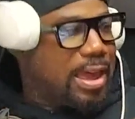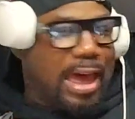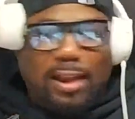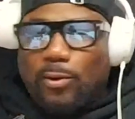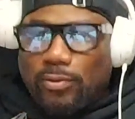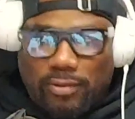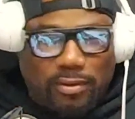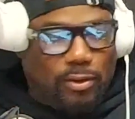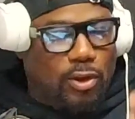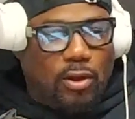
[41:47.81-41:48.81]

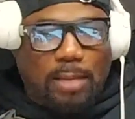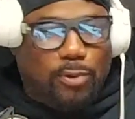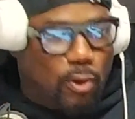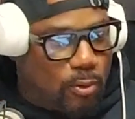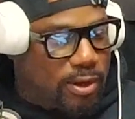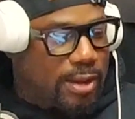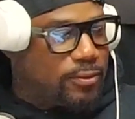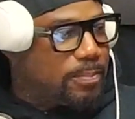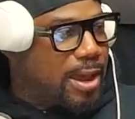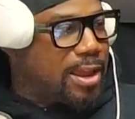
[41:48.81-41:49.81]
know I'm cool with
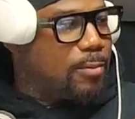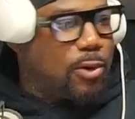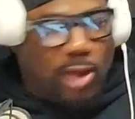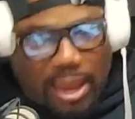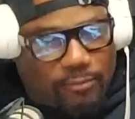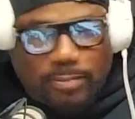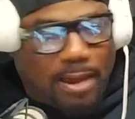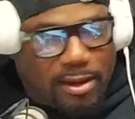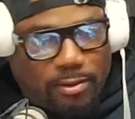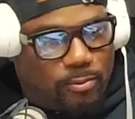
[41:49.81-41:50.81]
everybody. I want
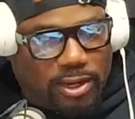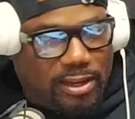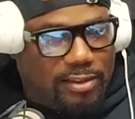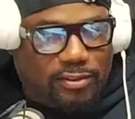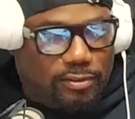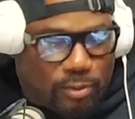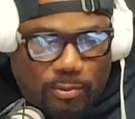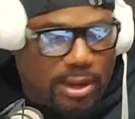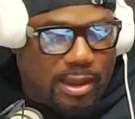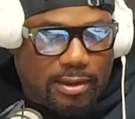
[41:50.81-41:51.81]
everybody to win. That's just the
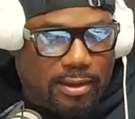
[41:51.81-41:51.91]
way I am.